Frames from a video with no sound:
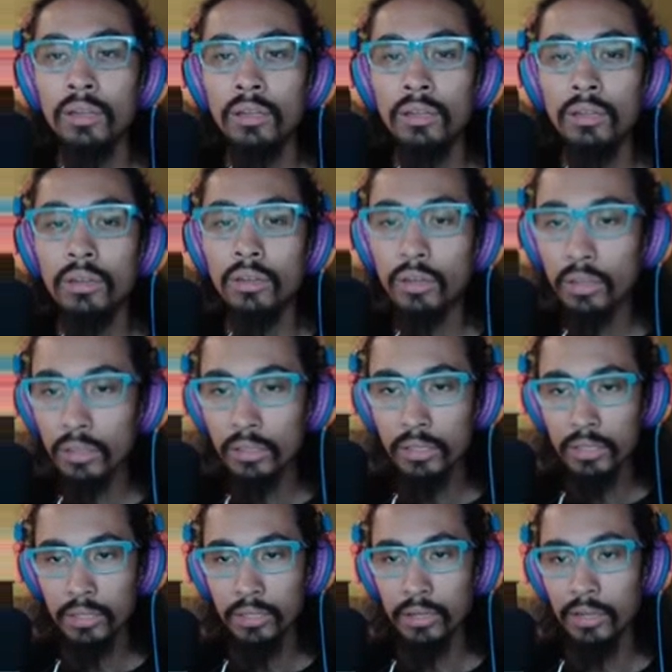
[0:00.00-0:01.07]
On
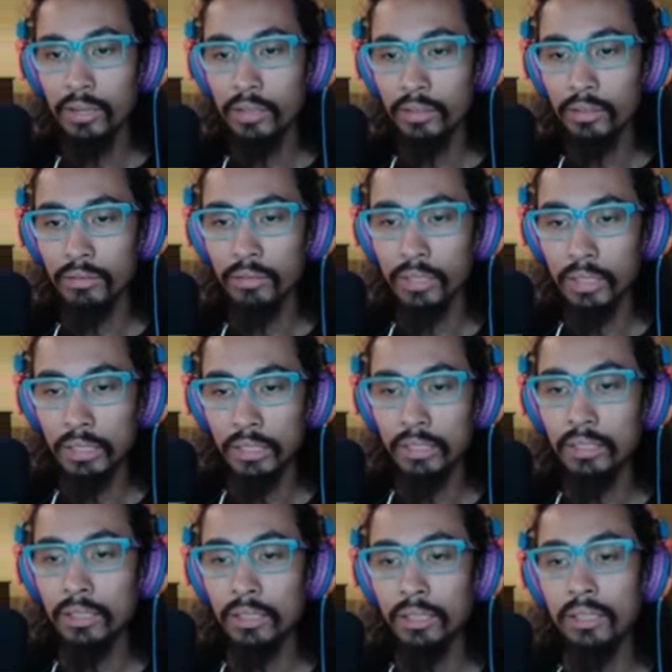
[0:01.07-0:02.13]
to day 3.
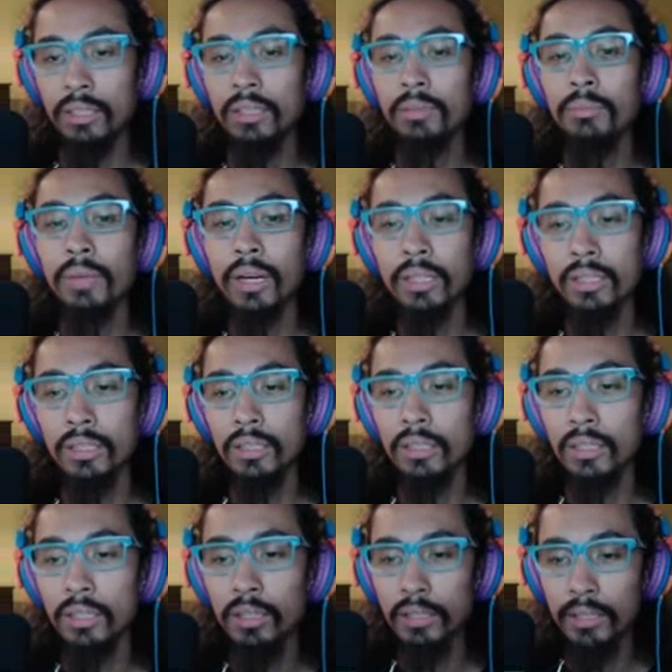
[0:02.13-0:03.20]
Back to the
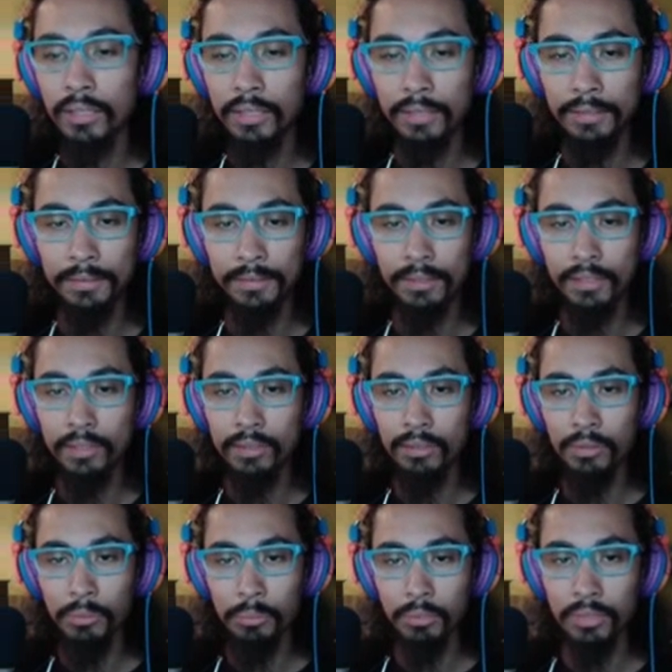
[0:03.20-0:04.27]
inner loop.